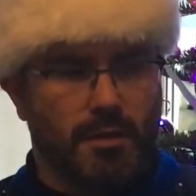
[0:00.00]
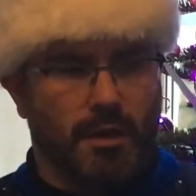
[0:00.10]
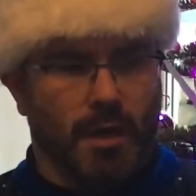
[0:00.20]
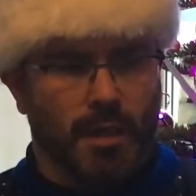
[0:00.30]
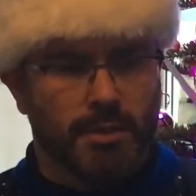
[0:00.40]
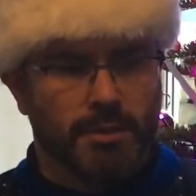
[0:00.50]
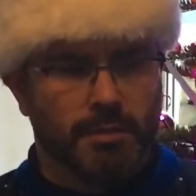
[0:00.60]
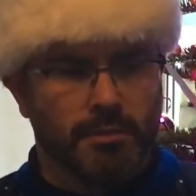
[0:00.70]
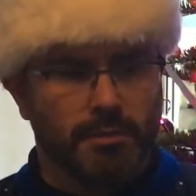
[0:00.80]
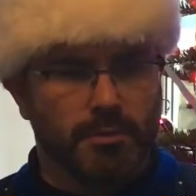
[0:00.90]

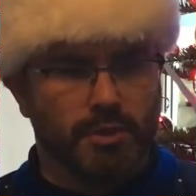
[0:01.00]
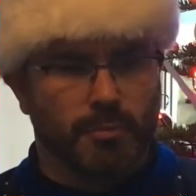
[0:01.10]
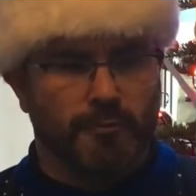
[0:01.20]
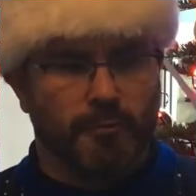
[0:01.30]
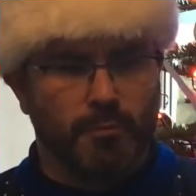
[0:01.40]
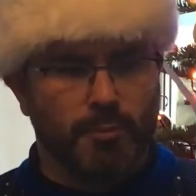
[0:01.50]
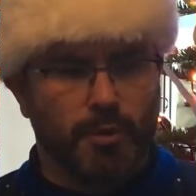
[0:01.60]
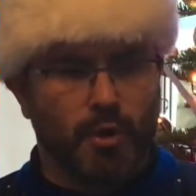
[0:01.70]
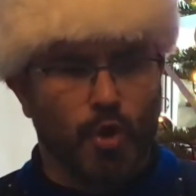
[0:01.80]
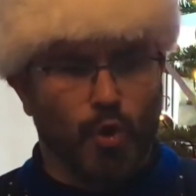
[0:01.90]
"Iceland, some of them,
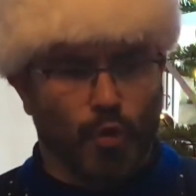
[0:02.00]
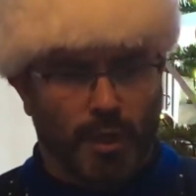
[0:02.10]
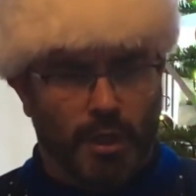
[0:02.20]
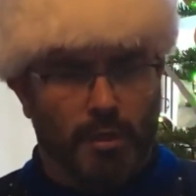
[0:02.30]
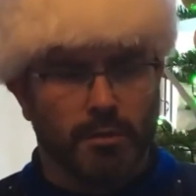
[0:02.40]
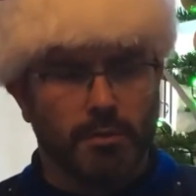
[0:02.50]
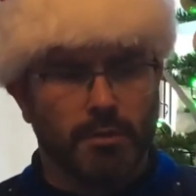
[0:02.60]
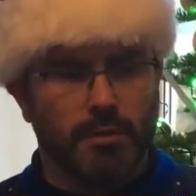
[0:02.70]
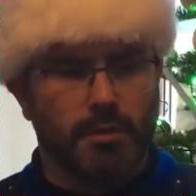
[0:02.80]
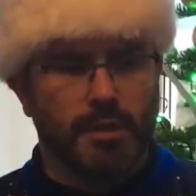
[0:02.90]
Greenland,
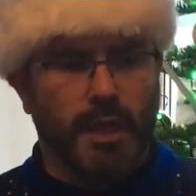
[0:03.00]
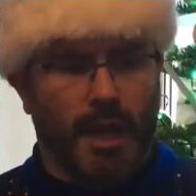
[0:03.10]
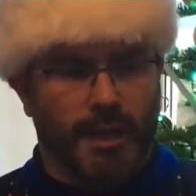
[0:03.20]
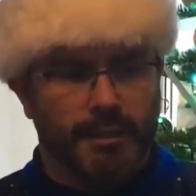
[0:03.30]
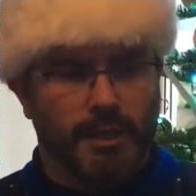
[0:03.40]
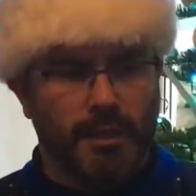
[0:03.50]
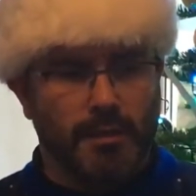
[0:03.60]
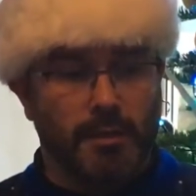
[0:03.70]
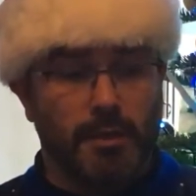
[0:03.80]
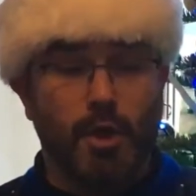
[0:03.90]
Canada,
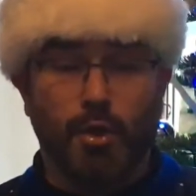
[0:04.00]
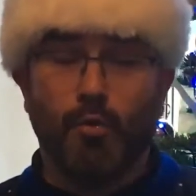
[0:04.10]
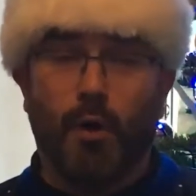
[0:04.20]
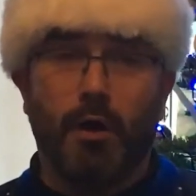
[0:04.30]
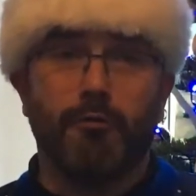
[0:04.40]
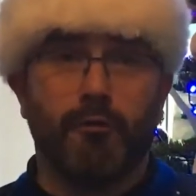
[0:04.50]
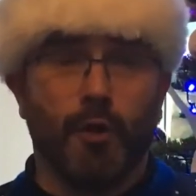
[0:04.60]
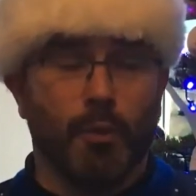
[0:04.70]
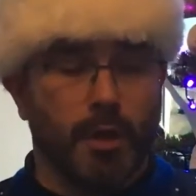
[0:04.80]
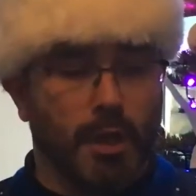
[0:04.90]
quite a
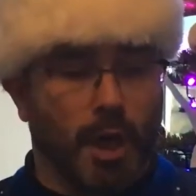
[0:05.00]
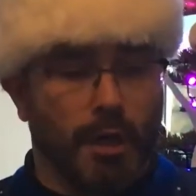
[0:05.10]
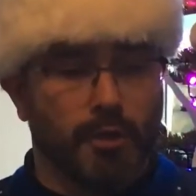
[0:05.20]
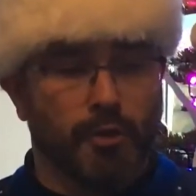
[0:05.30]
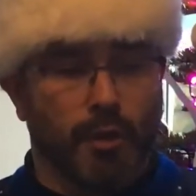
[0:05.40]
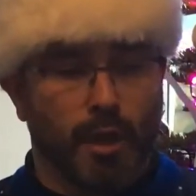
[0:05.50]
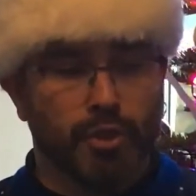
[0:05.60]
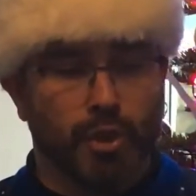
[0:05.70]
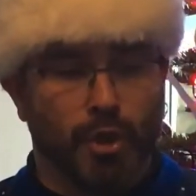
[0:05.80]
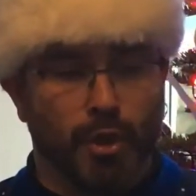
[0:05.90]
few in Canada
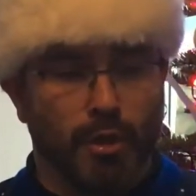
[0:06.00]
actually.